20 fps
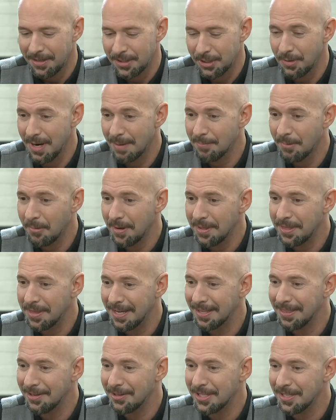so number one
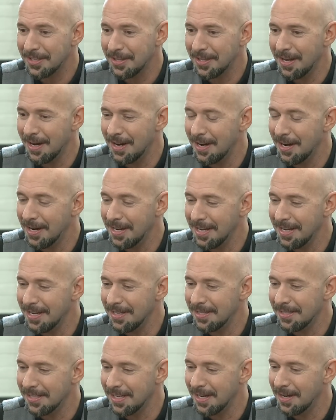thing there's a, uh,
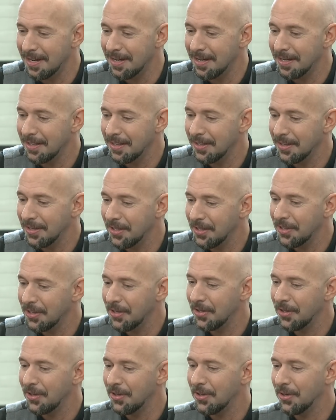is uh,
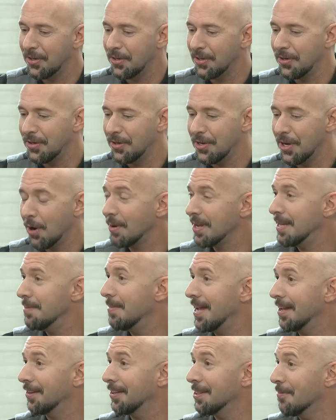no
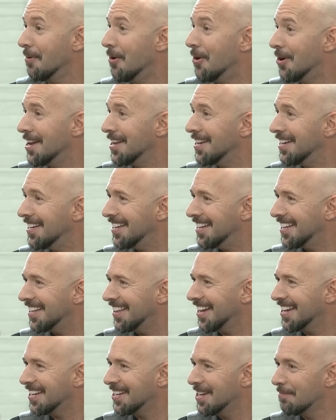email in the morning.
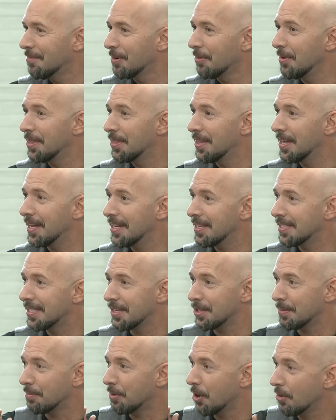Like yeah. number one thing is
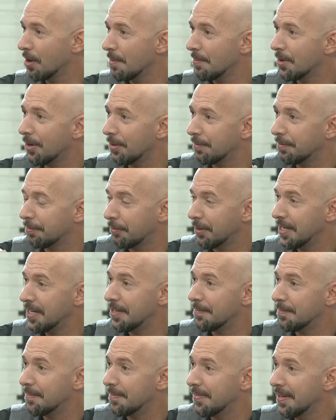there's a program called
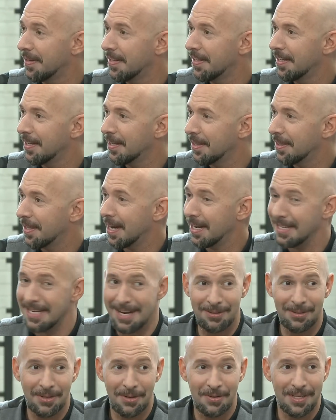Freedom mm-hmm. that I
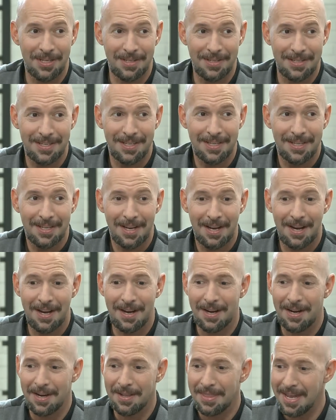downloaded. Yeah.
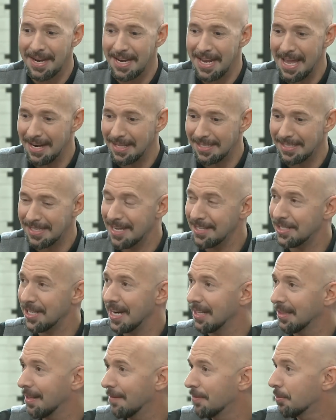Uh, that, and it says, you
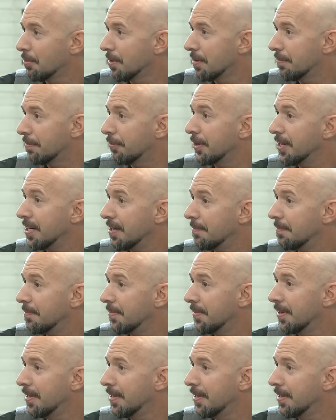know, I love the word freedom